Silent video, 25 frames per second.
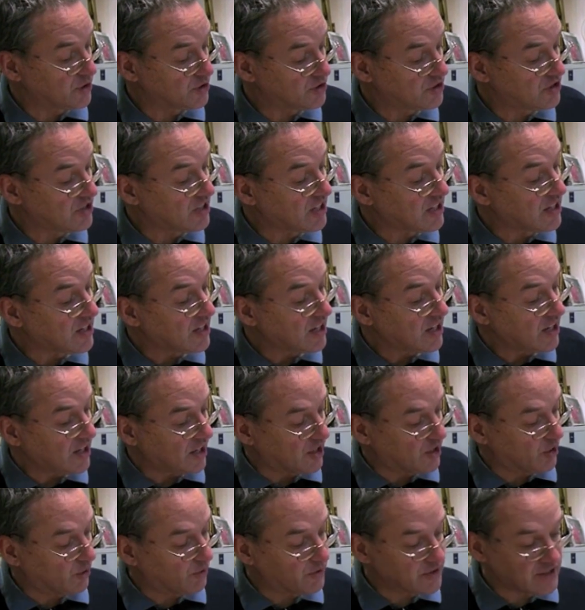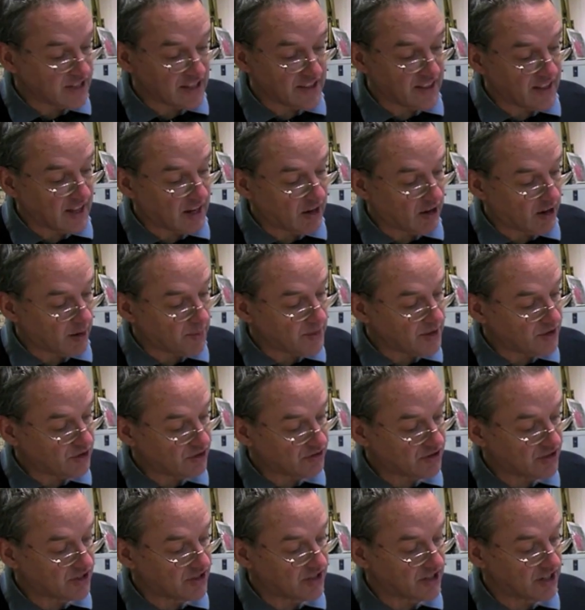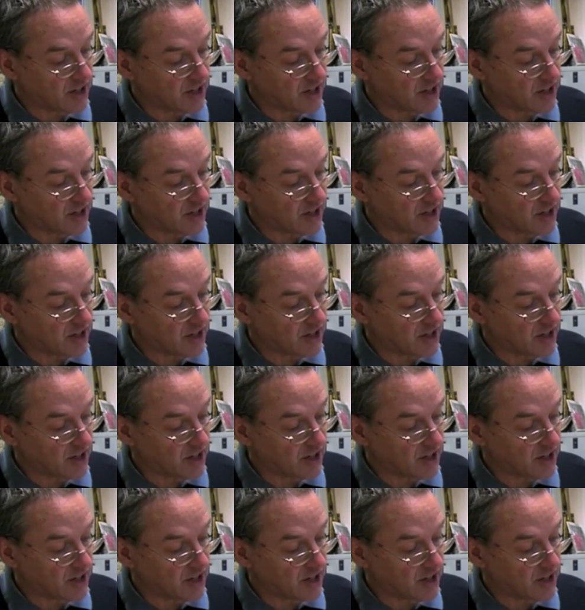which one, how you go about deciding which of them